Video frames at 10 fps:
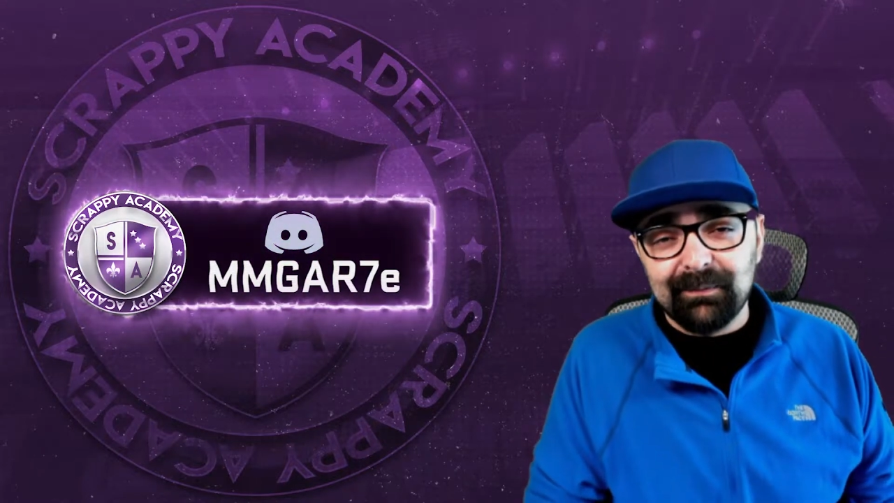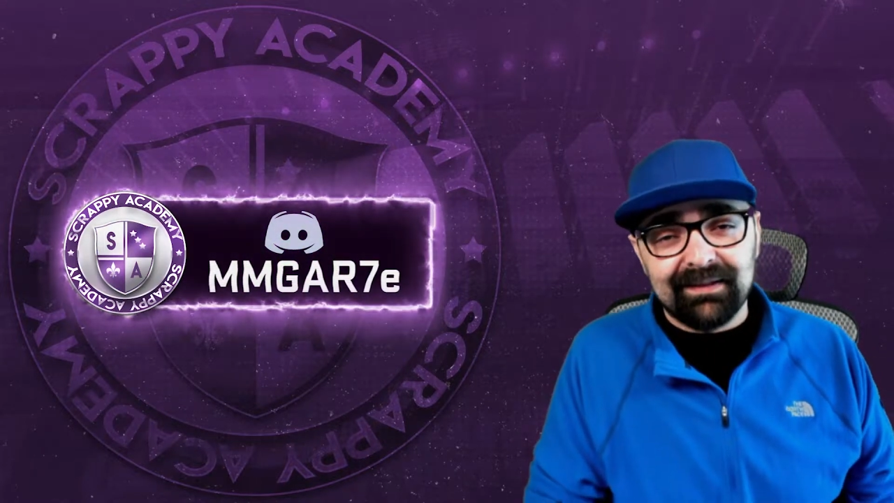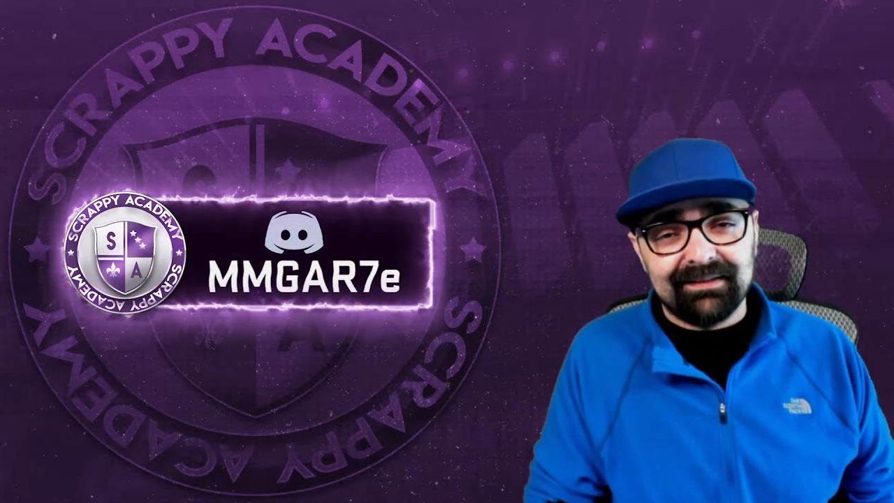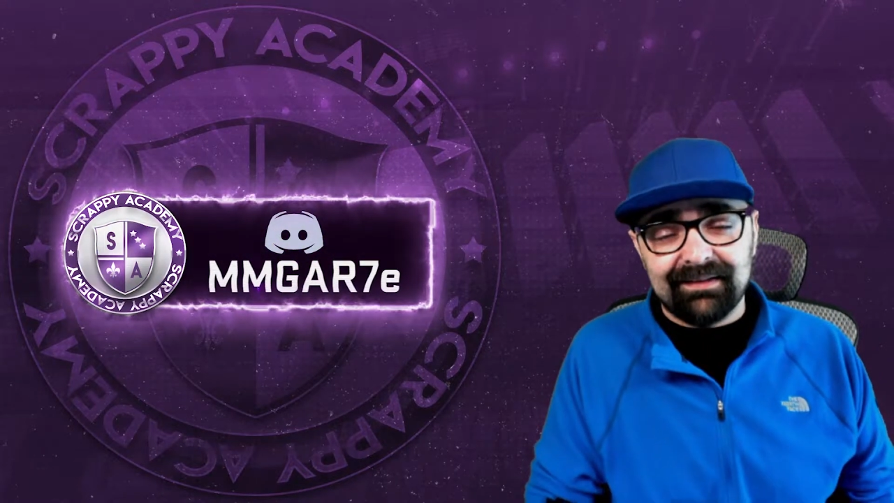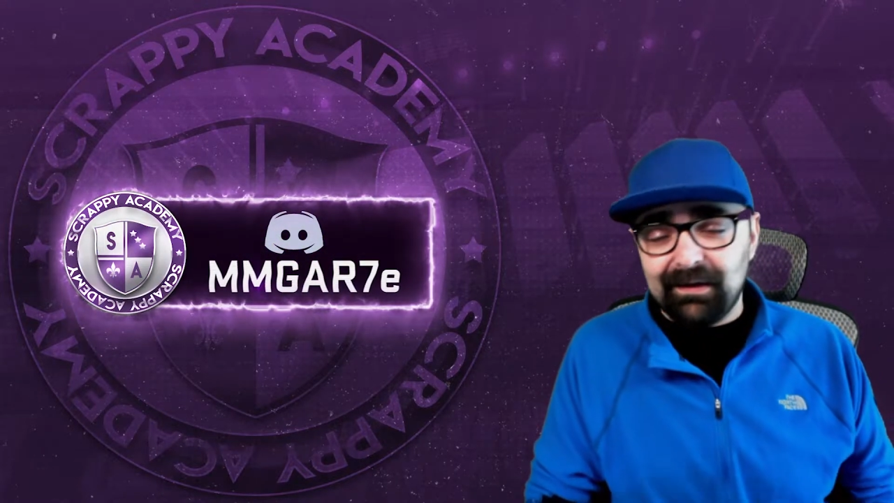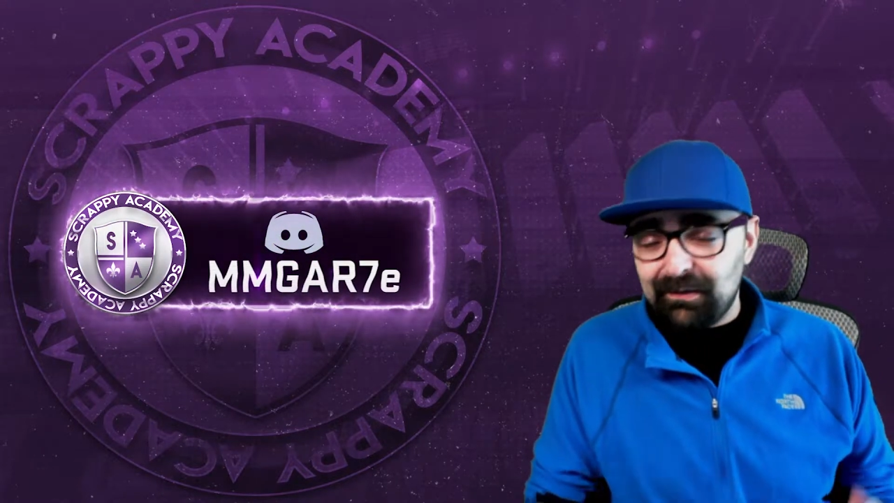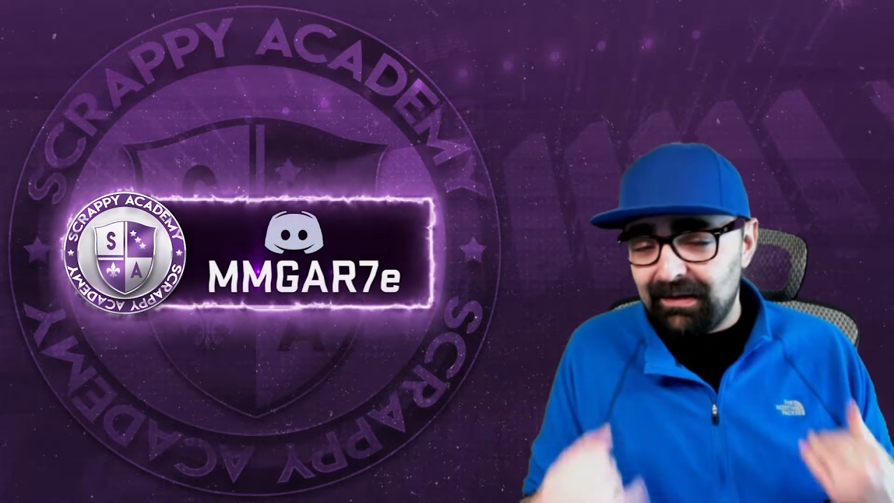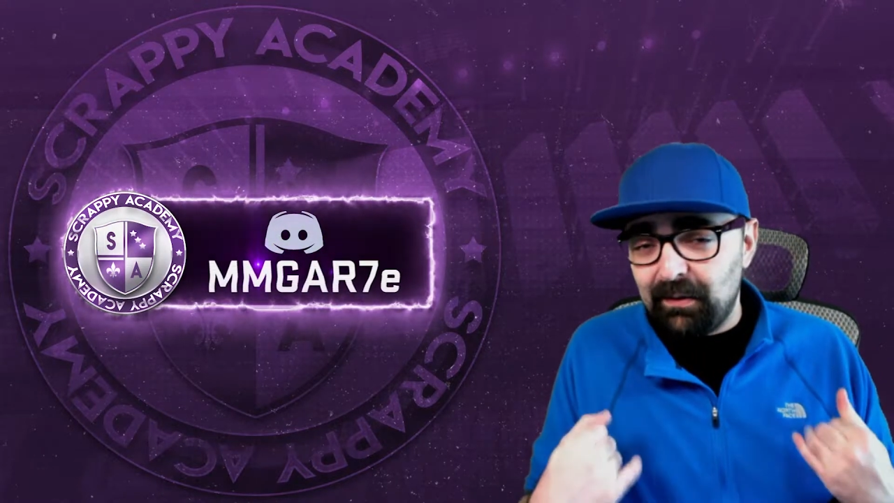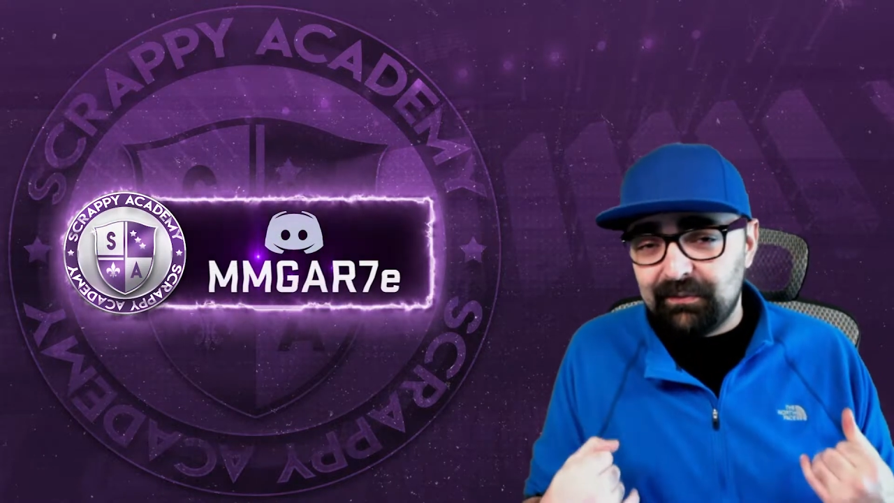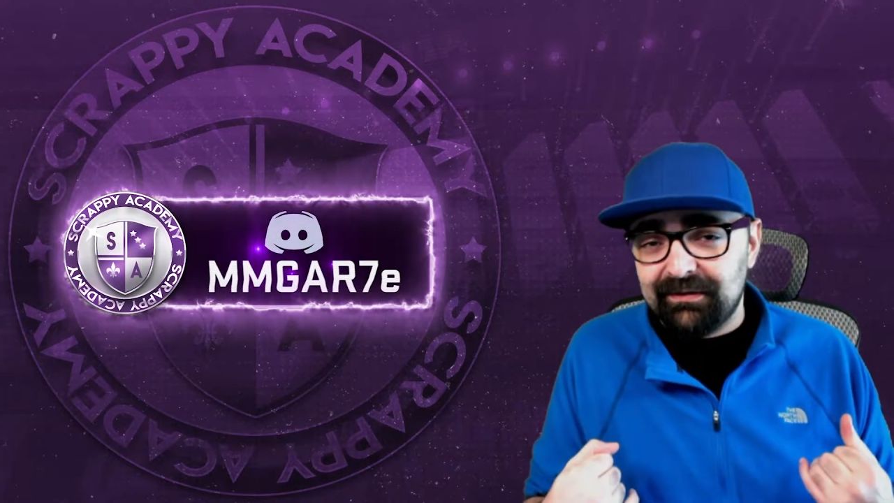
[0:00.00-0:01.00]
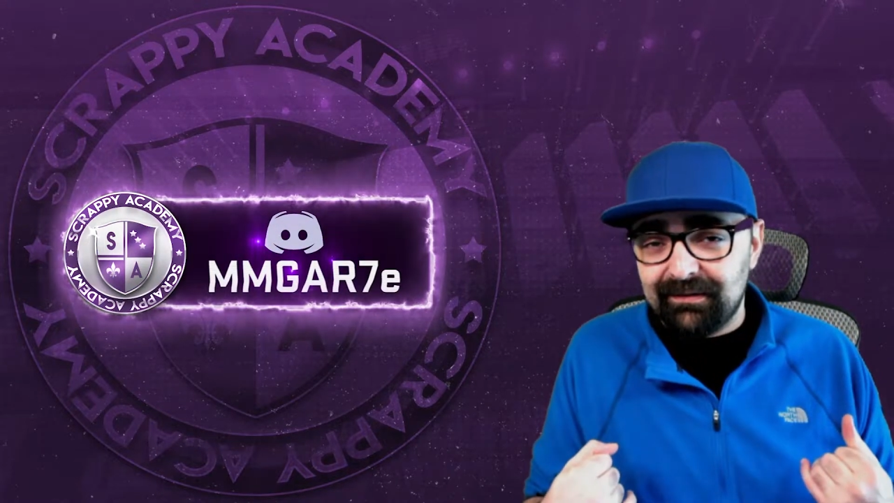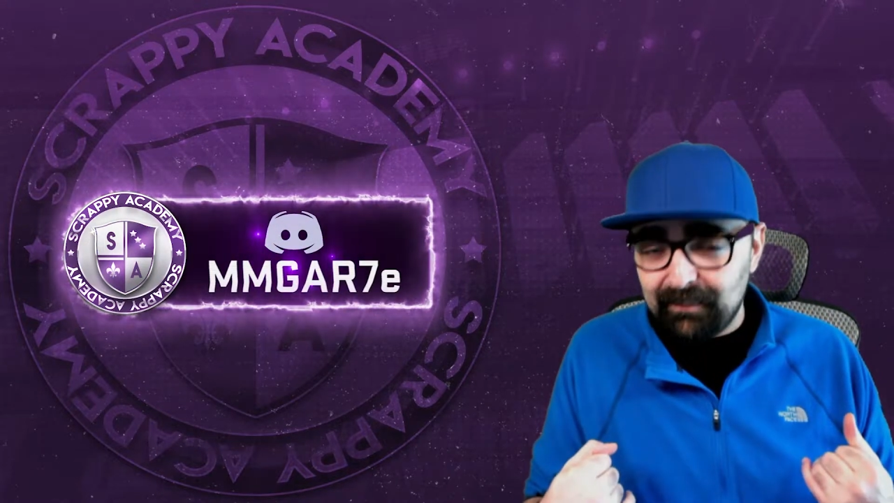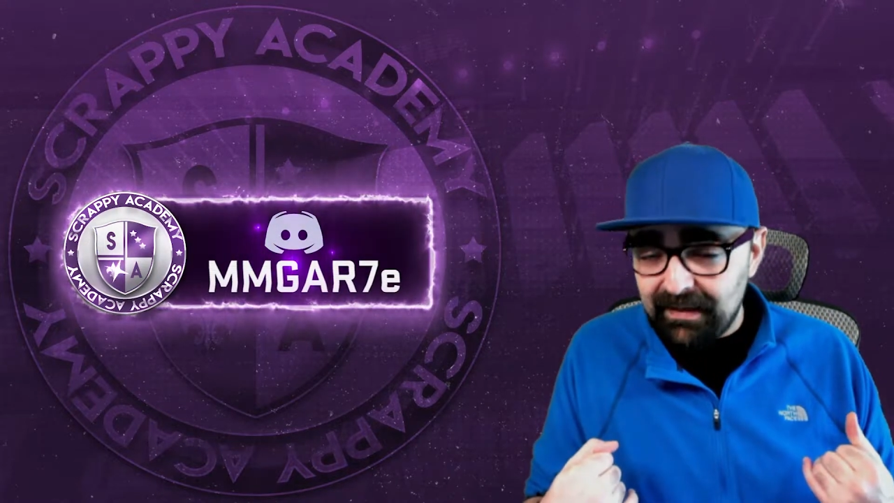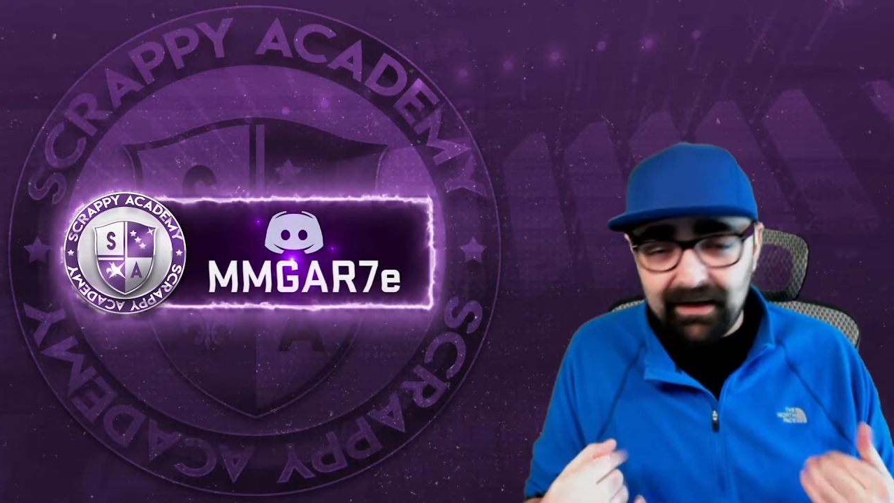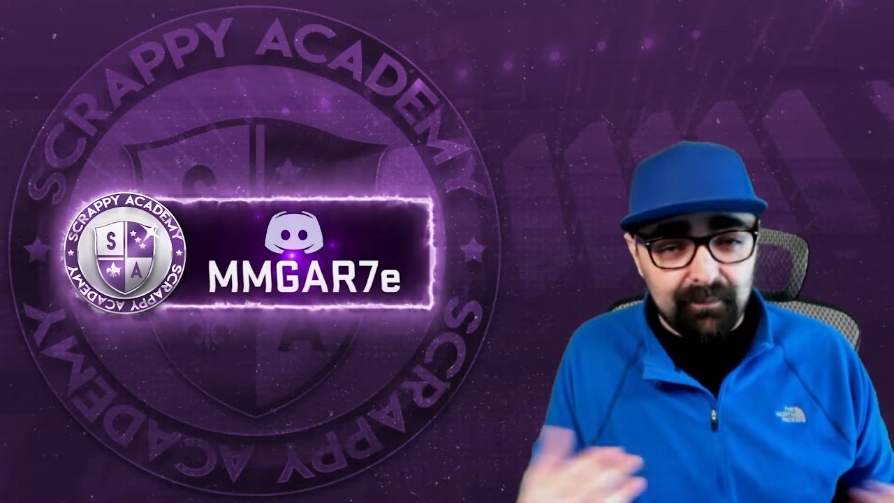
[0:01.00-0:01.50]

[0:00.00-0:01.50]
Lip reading: because it helps me,